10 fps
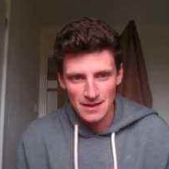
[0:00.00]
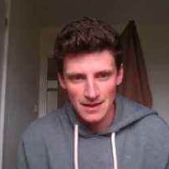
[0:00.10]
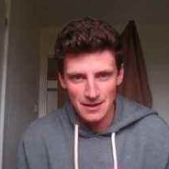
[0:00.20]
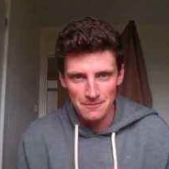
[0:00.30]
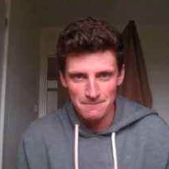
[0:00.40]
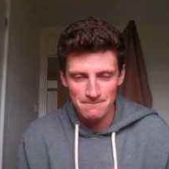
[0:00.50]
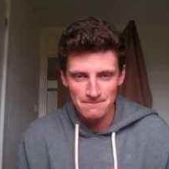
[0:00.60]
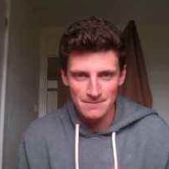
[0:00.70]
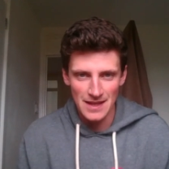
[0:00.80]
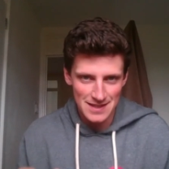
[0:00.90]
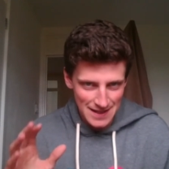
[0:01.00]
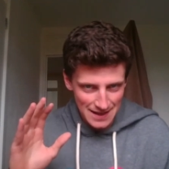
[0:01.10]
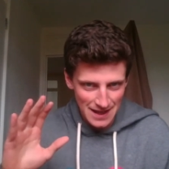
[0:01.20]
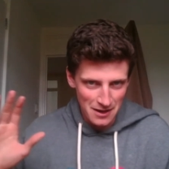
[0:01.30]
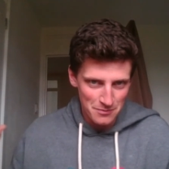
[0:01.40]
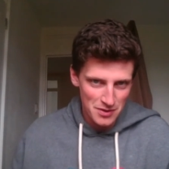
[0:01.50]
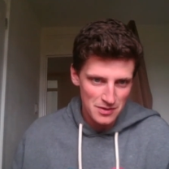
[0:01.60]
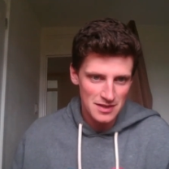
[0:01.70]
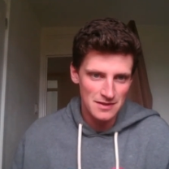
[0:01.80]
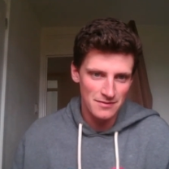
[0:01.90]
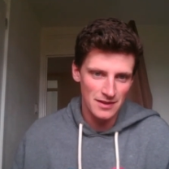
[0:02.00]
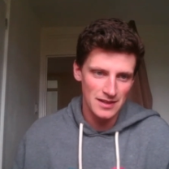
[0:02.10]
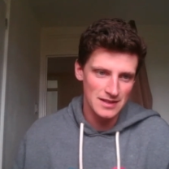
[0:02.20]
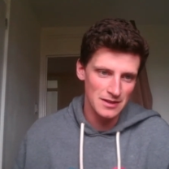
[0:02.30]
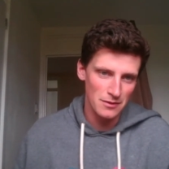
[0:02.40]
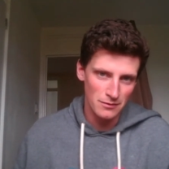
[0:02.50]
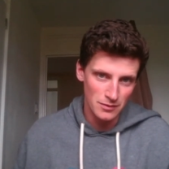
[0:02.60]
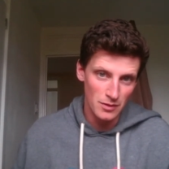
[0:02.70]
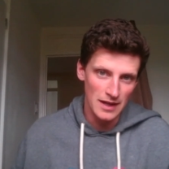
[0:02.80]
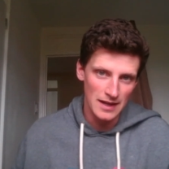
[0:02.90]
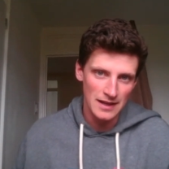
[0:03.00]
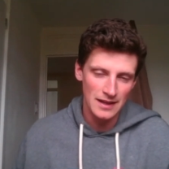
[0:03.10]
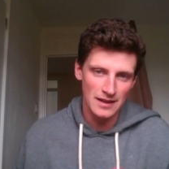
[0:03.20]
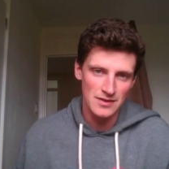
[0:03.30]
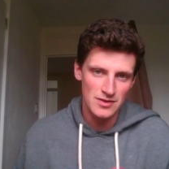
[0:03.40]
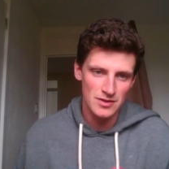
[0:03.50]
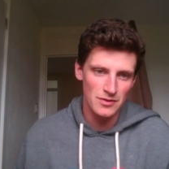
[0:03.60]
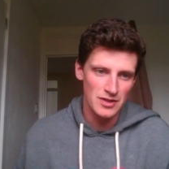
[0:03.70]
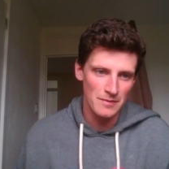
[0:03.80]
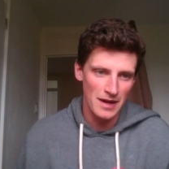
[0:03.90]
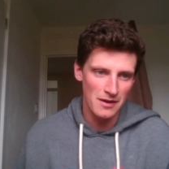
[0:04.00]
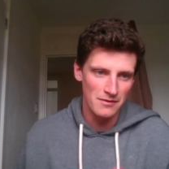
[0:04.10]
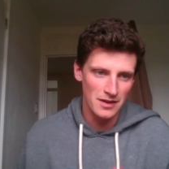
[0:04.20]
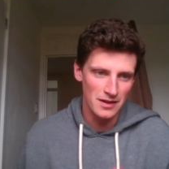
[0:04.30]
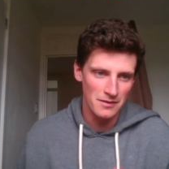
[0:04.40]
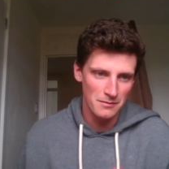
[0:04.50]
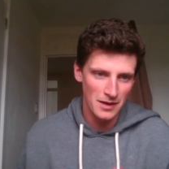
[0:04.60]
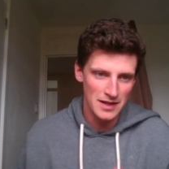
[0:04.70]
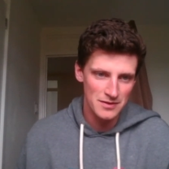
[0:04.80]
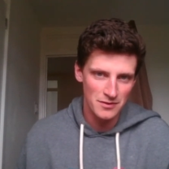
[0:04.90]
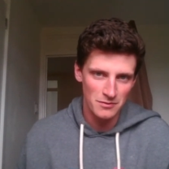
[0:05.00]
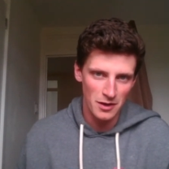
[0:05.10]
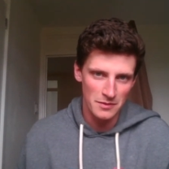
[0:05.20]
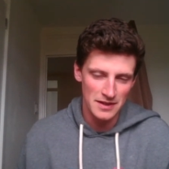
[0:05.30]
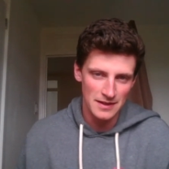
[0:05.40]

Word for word: Um, let's take that abusive idea of ruling and stewardship out of our minds for a moment.